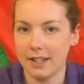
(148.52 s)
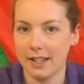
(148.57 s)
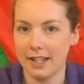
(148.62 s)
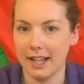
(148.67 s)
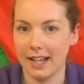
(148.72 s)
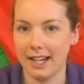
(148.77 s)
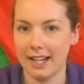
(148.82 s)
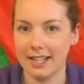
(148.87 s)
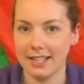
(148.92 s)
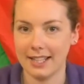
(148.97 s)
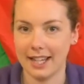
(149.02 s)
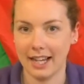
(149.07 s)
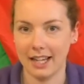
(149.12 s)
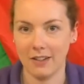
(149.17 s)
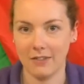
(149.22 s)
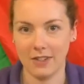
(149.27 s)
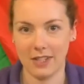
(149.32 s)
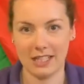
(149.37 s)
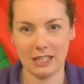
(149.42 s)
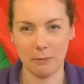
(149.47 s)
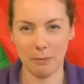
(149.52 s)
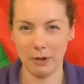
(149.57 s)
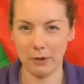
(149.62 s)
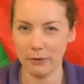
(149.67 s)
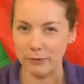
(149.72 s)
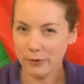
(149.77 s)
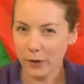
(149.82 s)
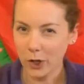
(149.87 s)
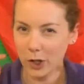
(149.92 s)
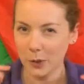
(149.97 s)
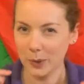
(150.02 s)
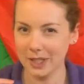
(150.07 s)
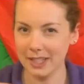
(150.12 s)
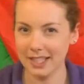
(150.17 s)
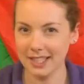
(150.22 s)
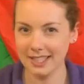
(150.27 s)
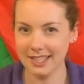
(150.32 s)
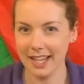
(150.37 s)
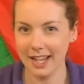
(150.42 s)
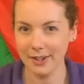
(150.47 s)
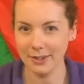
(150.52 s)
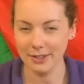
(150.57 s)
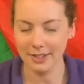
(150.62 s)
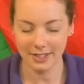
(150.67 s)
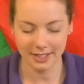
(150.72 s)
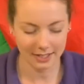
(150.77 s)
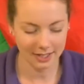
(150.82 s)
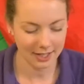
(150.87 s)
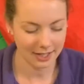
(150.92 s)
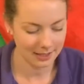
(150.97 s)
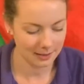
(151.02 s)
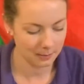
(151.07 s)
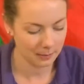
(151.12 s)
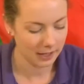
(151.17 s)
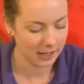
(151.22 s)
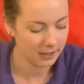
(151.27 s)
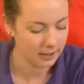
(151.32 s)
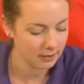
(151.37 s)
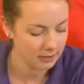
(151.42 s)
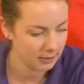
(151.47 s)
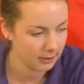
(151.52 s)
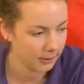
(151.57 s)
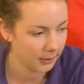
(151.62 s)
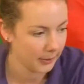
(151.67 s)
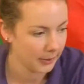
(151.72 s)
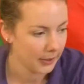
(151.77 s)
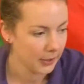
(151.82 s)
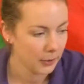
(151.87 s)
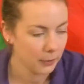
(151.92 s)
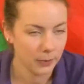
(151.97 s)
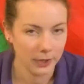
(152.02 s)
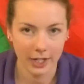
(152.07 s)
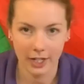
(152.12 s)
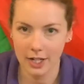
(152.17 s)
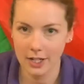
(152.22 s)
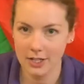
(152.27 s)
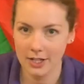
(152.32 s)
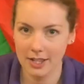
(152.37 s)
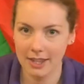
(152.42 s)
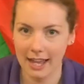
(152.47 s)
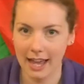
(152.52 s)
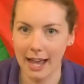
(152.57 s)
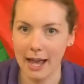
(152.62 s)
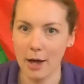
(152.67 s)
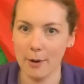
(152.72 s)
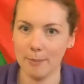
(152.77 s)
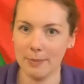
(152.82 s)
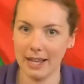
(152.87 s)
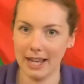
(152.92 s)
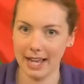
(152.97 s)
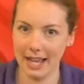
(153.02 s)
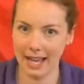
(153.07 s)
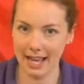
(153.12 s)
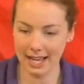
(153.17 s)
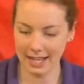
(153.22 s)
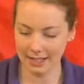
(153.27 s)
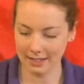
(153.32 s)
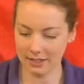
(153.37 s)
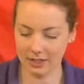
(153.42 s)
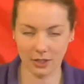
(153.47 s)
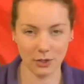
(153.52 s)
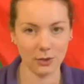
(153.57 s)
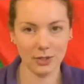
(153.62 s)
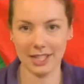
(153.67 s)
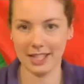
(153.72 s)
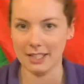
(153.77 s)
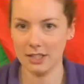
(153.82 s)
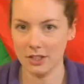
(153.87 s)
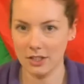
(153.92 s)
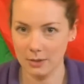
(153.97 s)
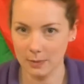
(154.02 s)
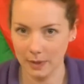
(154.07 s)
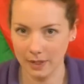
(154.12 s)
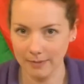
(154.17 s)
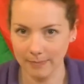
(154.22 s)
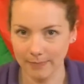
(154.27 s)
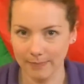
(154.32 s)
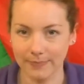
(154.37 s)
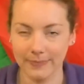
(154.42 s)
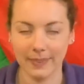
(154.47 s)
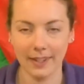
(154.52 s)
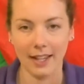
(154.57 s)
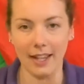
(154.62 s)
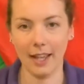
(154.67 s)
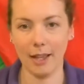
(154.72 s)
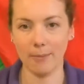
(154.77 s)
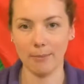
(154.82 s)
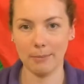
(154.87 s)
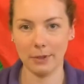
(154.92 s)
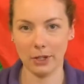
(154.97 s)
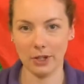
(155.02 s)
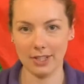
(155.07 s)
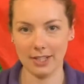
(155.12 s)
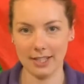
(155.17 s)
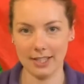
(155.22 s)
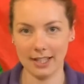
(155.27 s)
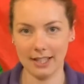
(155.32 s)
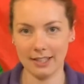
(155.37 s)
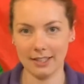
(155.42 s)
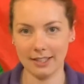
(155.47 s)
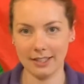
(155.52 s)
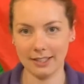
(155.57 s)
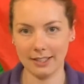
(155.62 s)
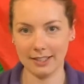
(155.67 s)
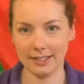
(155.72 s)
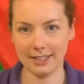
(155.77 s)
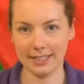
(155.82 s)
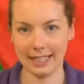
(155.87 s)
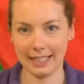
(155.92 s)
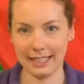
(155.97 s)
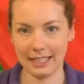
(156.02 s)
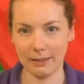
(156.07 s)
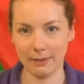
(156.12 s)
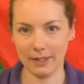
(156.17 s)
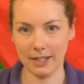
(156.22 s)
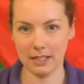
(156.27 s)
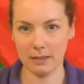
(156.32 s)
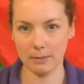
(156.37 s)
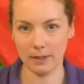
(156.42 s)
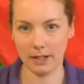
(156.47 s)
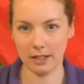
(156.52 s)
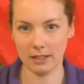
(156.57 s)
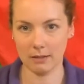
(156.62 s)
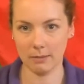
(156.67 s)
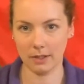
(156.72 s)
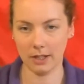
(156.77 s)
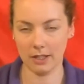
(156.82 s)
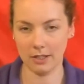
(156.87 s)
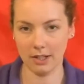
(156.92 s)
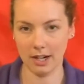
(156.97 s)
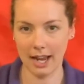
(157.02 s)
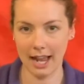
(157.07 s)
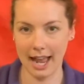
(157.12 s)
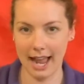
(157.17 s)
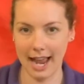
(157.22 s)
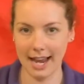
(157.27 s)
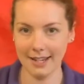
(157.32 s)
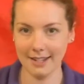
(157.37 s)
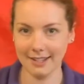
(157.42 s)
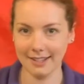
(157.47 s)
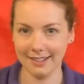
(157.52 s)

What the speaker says: and it's kind of just about following the sound as well. So we're going to do that, but you don't need to use one because it's a little tickly one as well. So we're going to do our head,